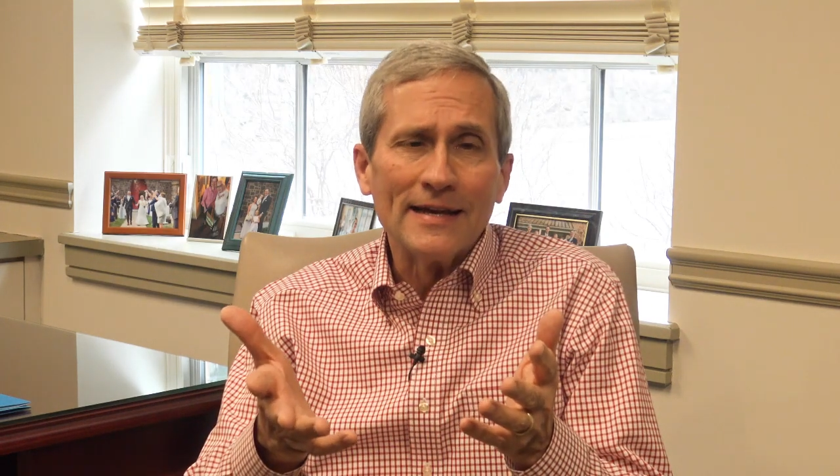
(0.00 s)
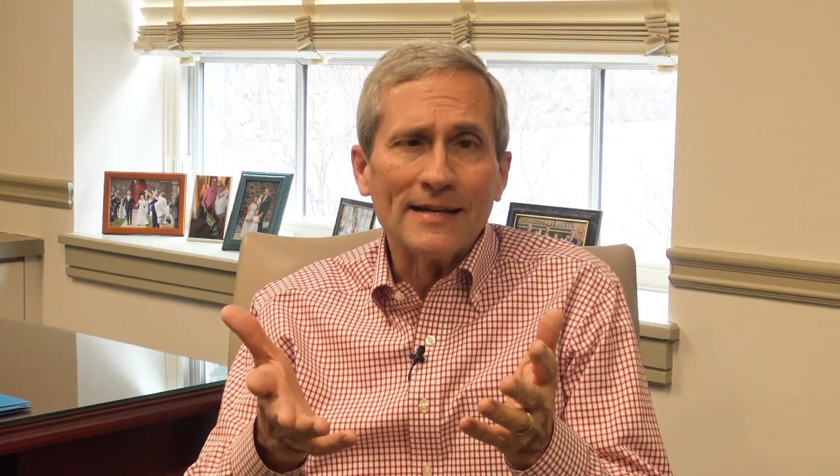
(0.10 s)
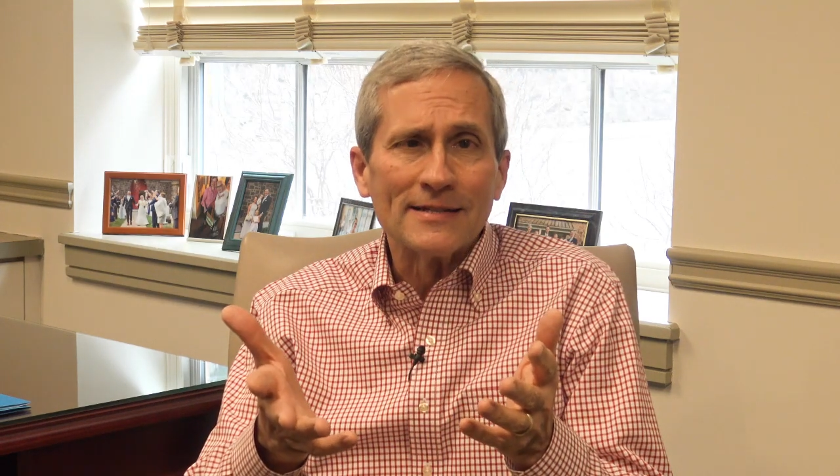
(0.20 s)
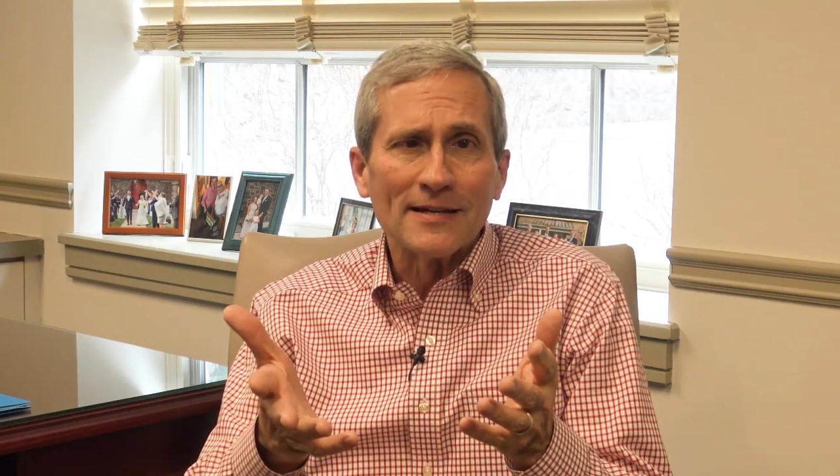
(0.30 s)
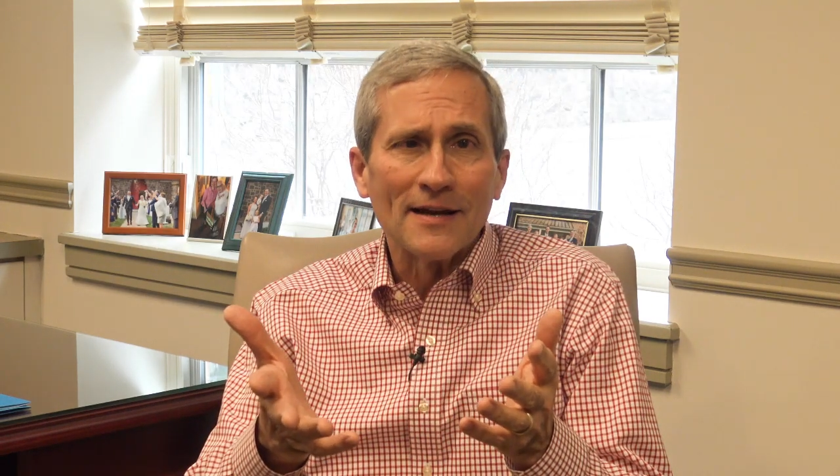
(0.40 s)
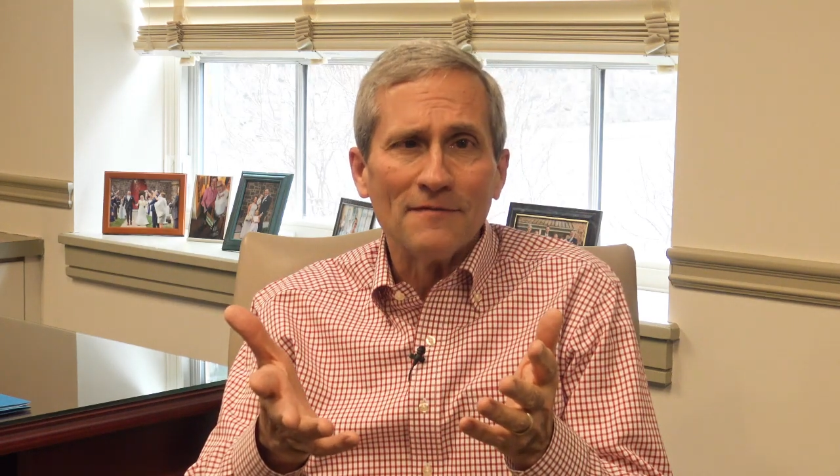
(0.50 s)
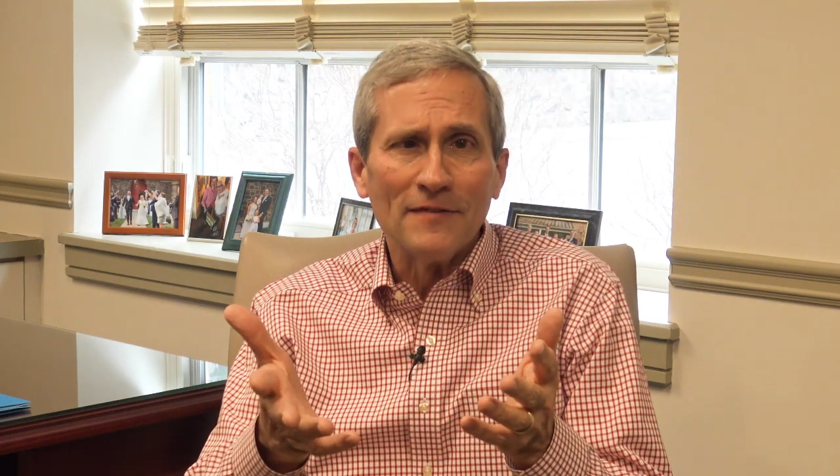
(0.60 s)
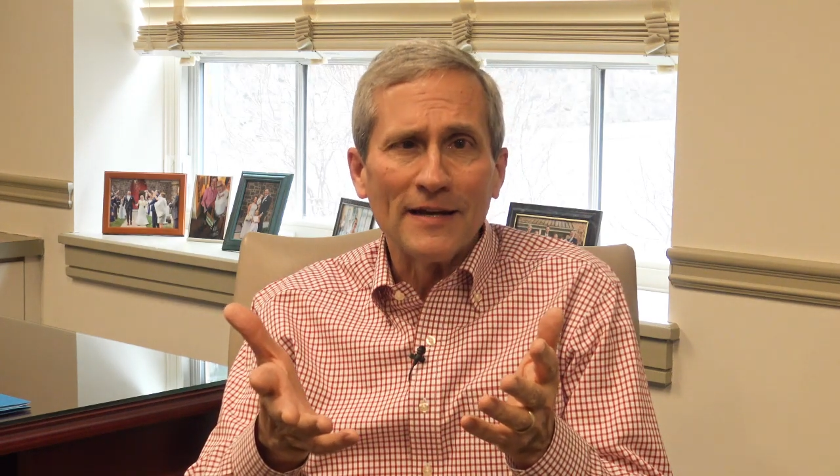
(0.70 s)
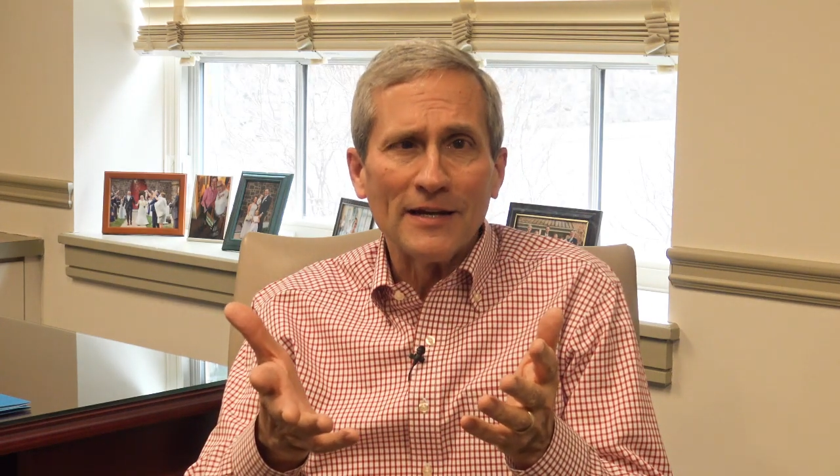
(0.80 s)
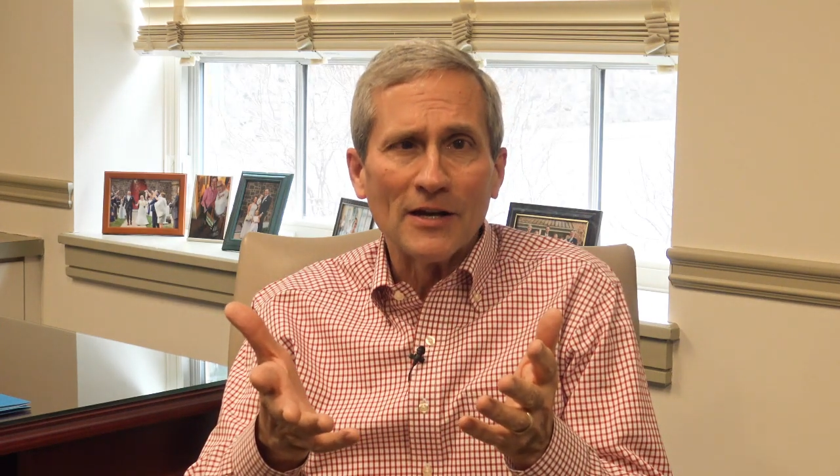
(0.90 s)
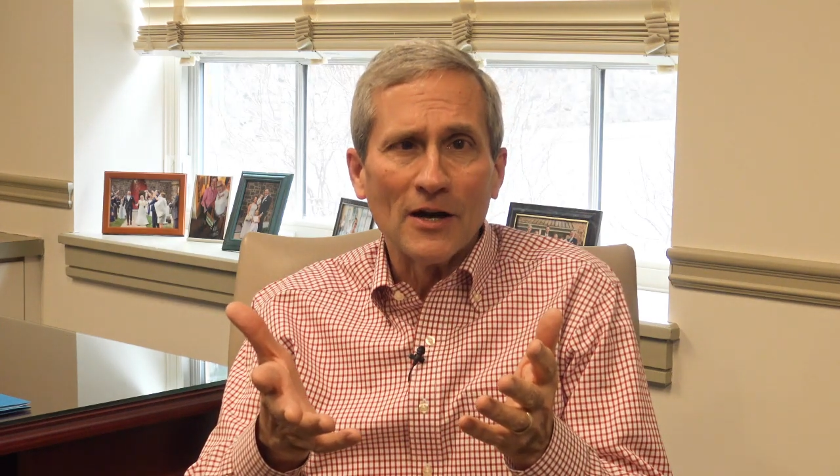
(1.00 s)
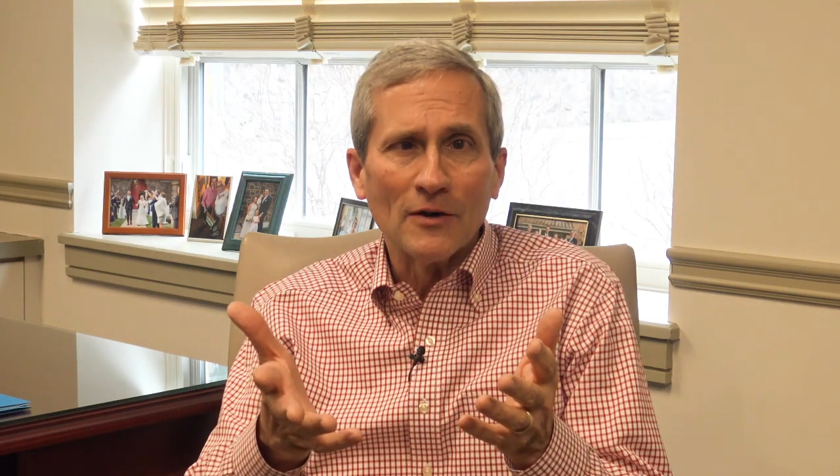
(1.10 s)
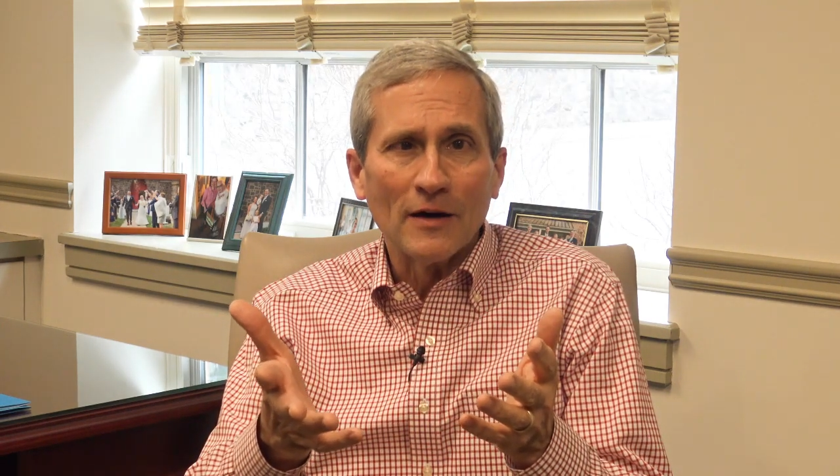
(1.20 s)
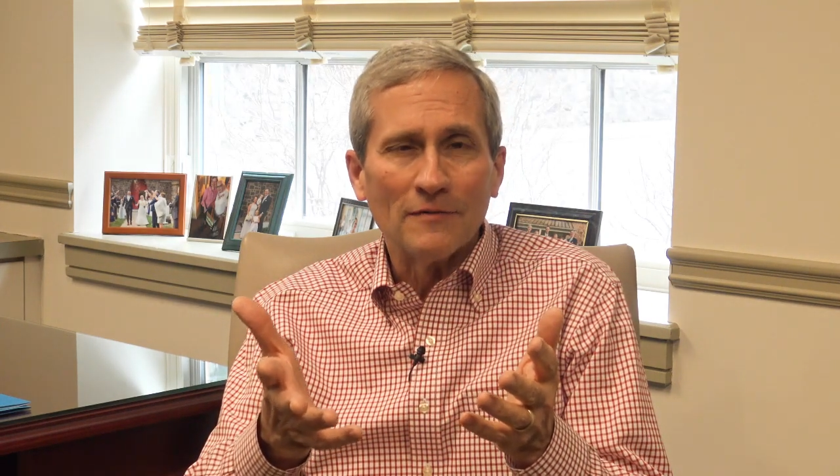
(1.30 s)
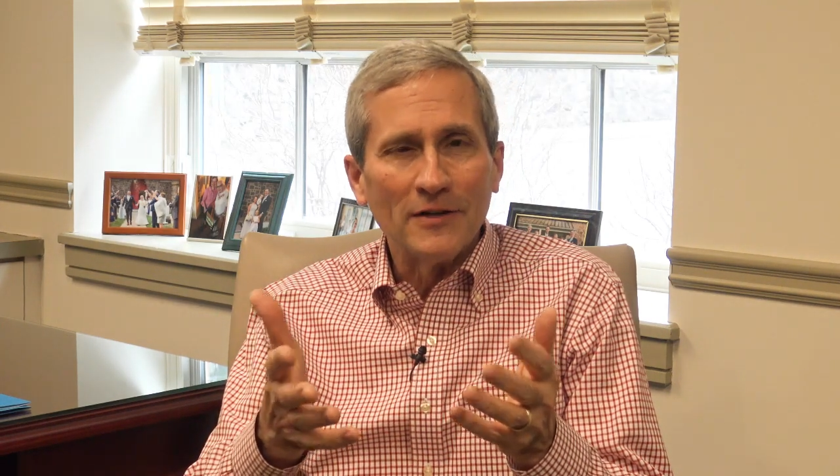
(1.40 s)
is a
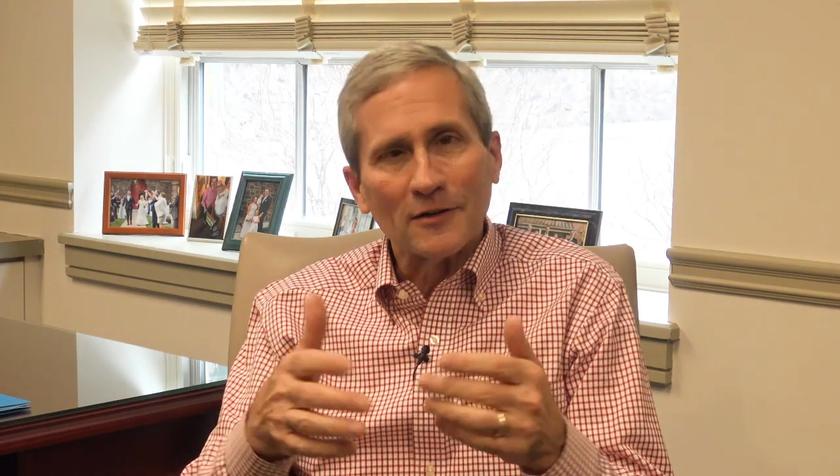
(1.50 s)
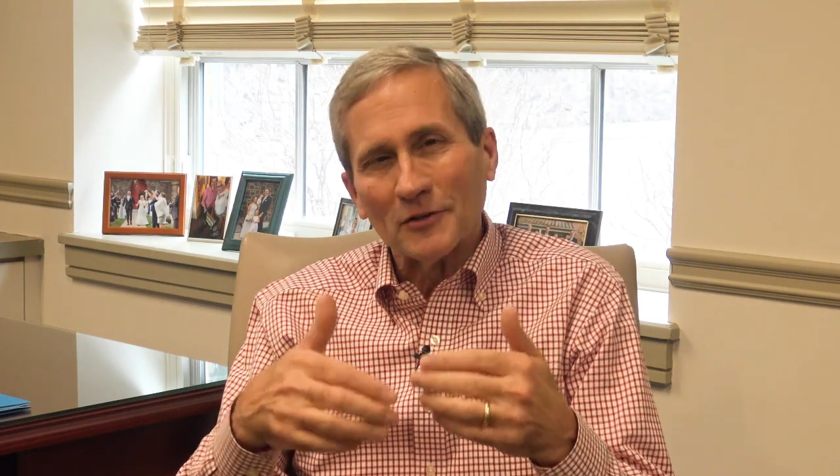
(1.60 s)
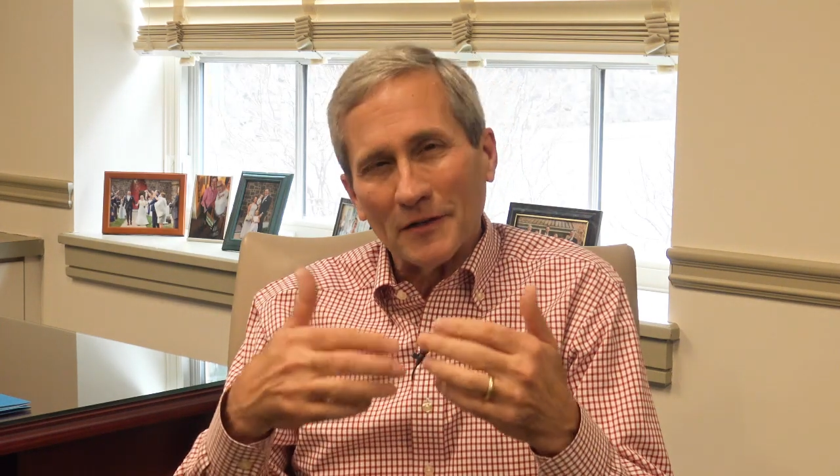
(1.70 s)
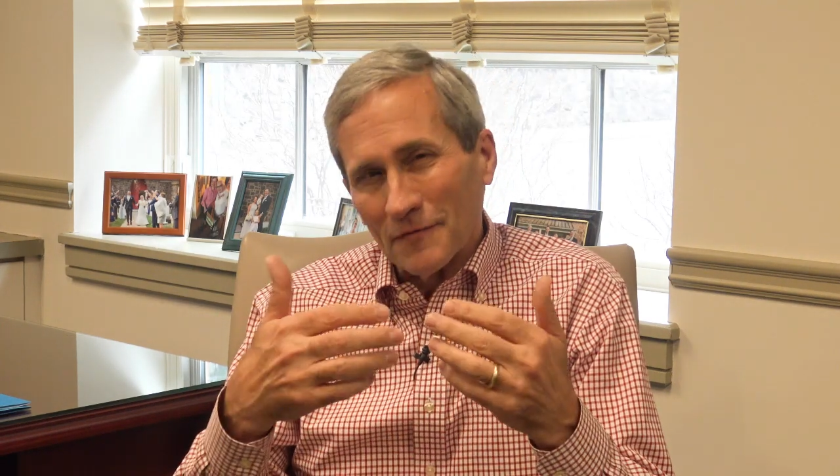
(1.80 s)
video of nearly